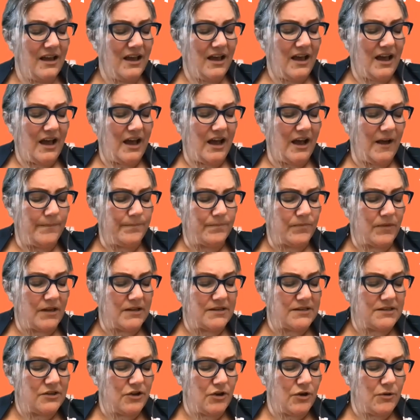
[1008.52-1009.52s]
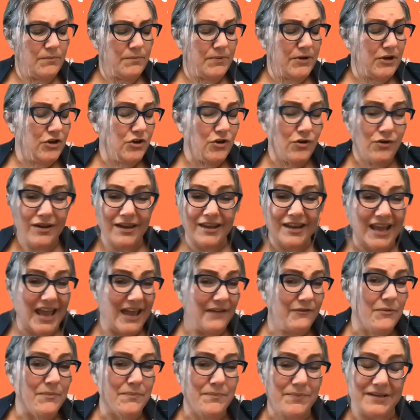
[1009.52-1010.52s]
But you can
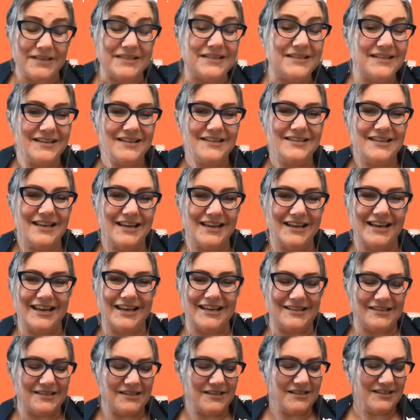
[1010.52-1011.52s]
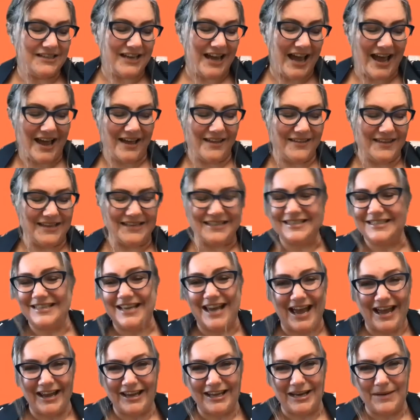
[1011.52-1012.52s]
have a business that that's
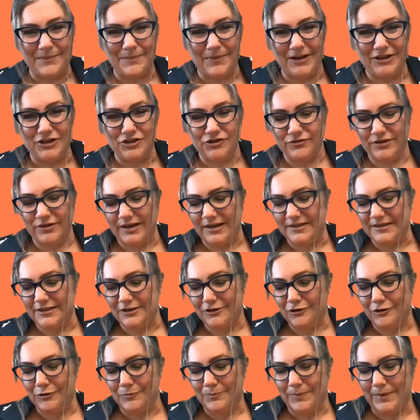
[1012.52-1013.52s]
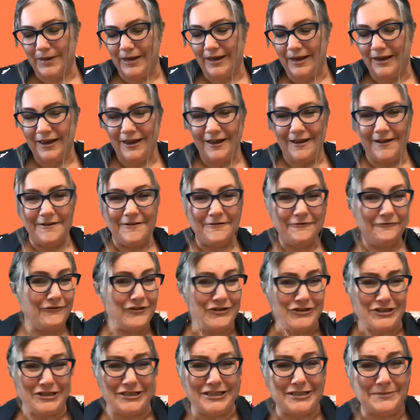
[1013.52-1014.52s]
targeting by trends. It could be
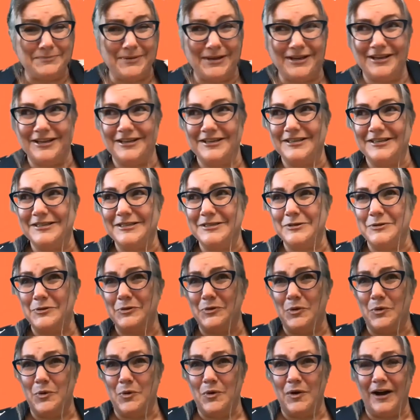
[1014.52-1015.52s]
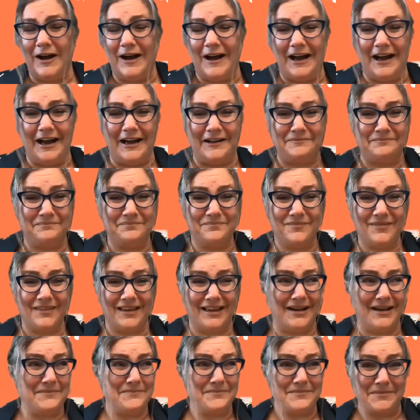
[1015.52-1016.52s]
fidget spinners or I'm
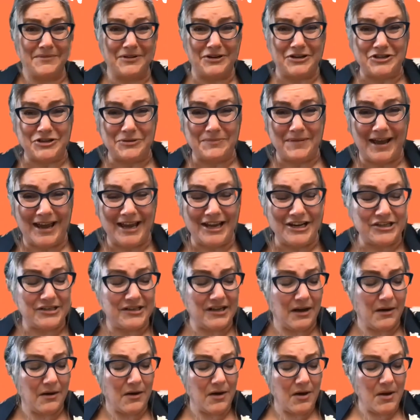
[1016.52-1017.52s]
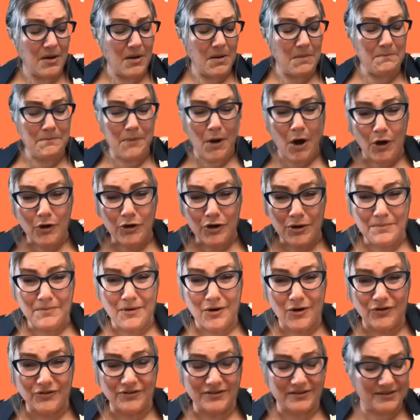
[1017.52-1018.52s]
going to show my age now,
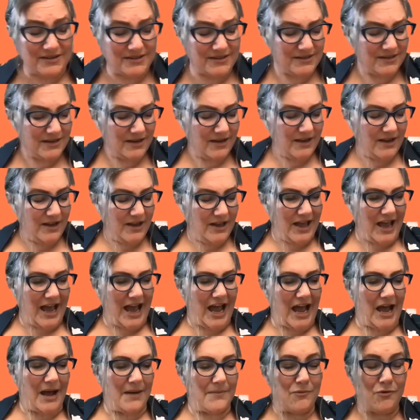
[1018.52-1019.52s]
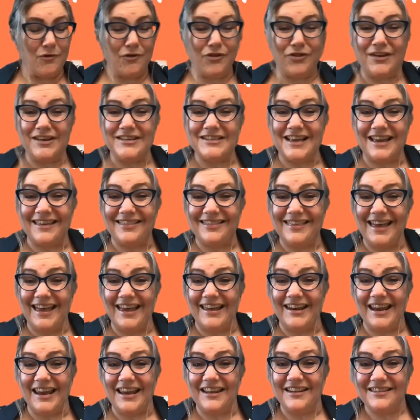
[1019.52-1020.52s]
Pokemons. Or things like
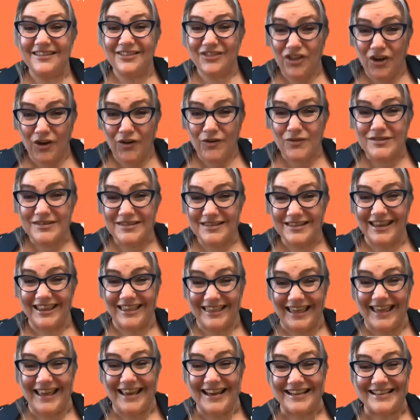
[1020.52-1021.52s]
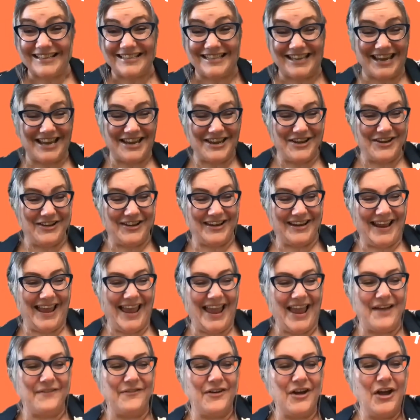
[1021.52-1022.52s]
that. And those are the things that you can
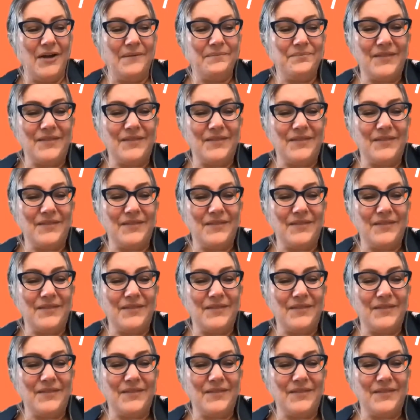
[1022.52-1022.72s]
have.